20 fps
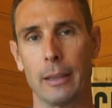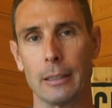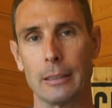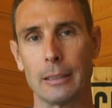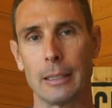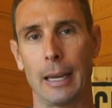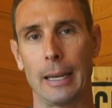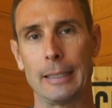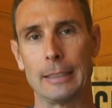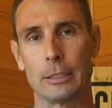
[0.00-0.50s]
the
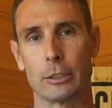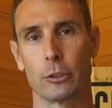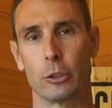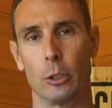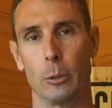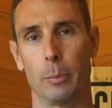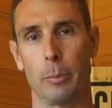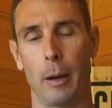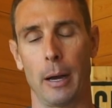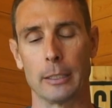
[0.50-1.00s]
lightest
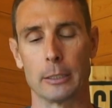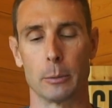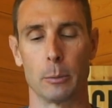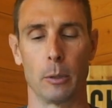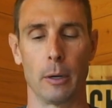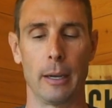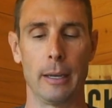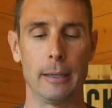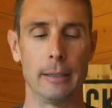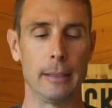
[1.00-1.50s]
group
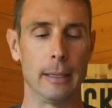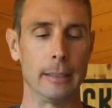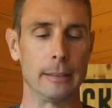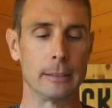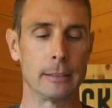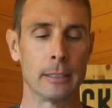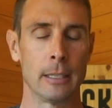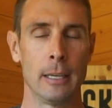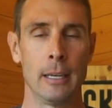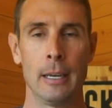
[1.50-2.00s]
possible, and
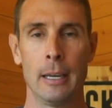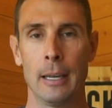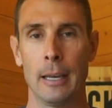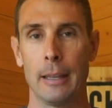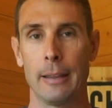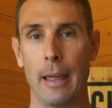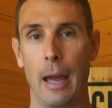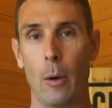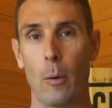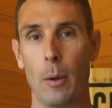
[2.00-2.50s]
it's
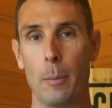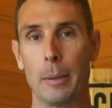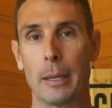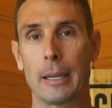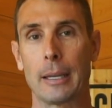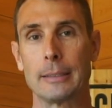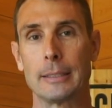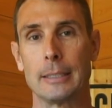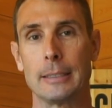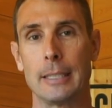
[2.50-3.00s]
that way
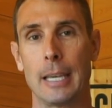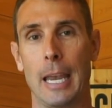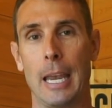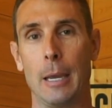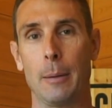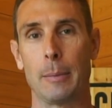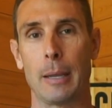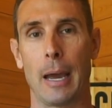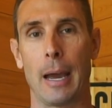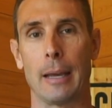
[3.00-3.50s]
because it's
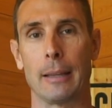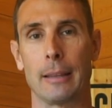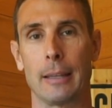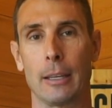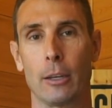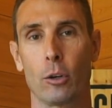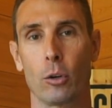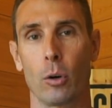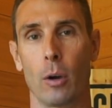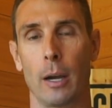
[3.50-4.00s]
aimed at
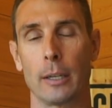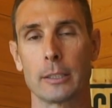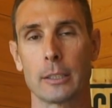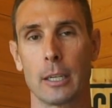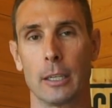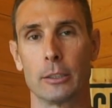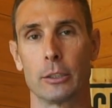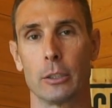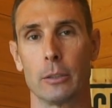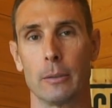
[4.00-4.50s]
the
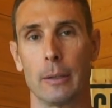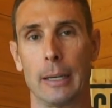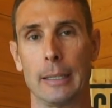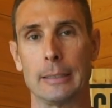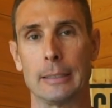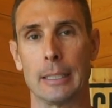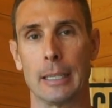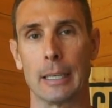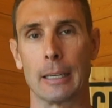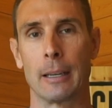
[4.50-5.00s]
cross-country
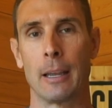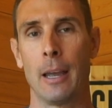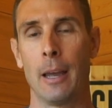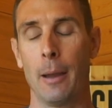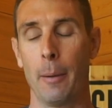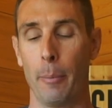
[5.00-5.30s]
racing,